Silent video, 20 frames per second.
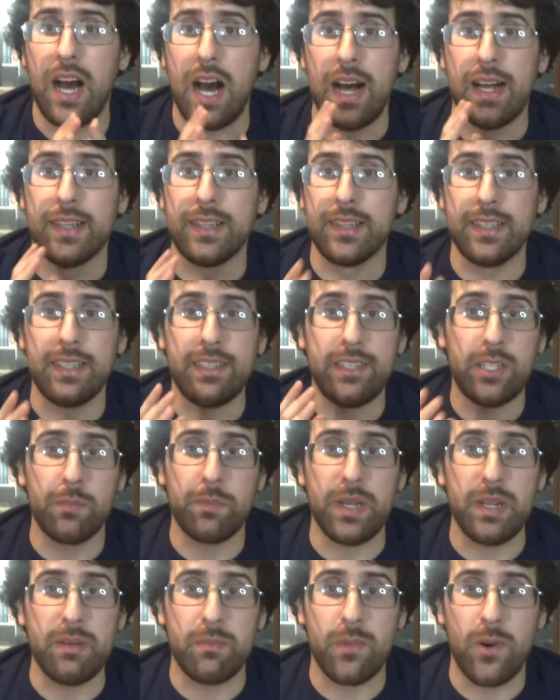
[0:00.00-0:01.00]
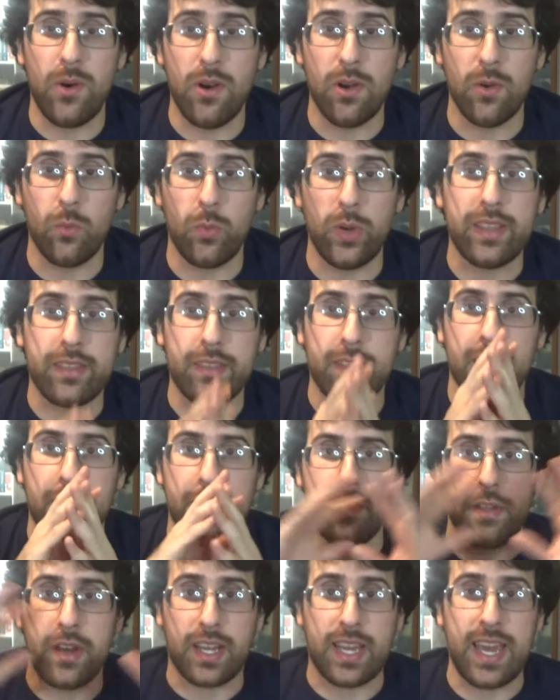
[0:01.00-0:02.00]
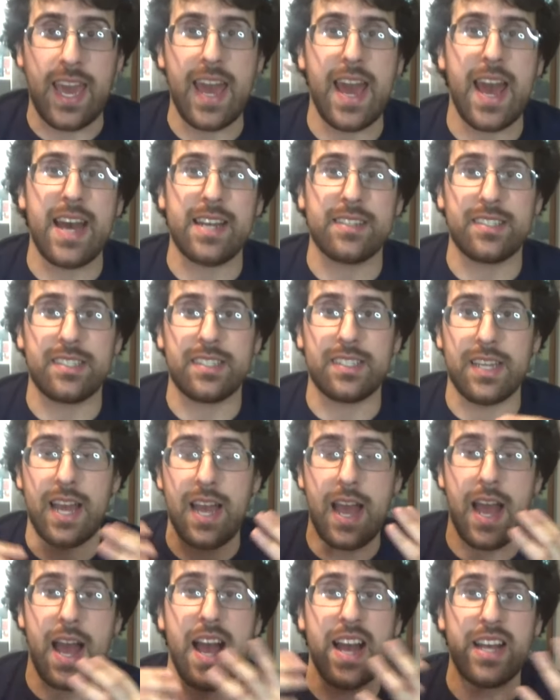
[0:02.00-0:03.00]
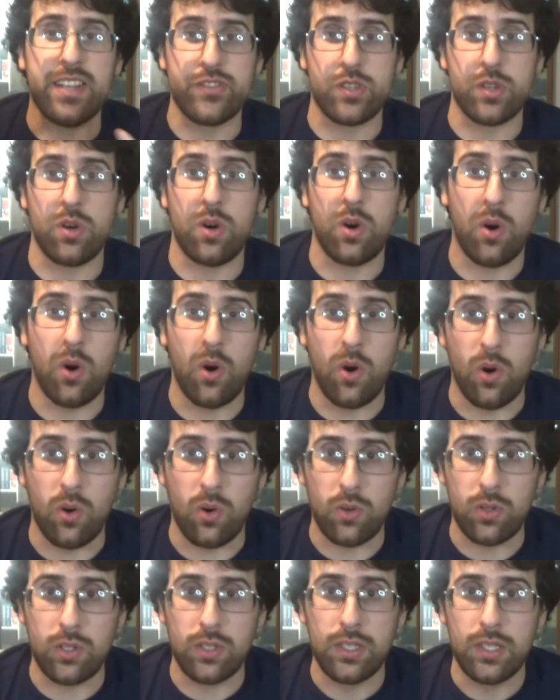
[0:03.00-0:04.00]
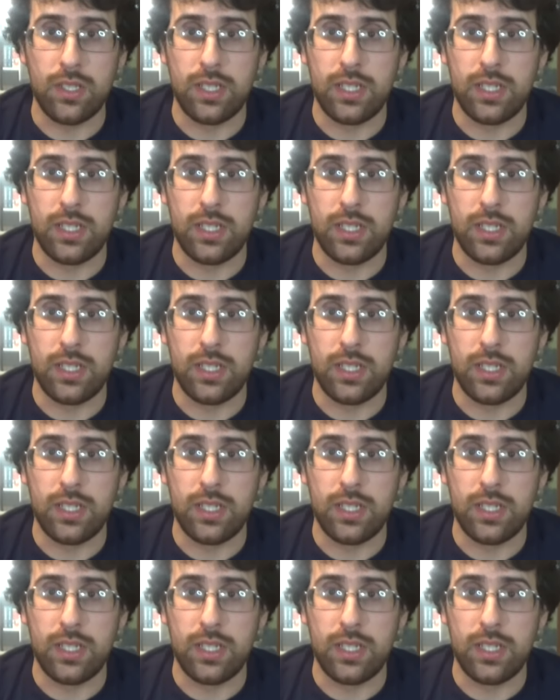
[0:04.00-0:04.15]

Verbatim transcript: a little bit more with the cast as a whole.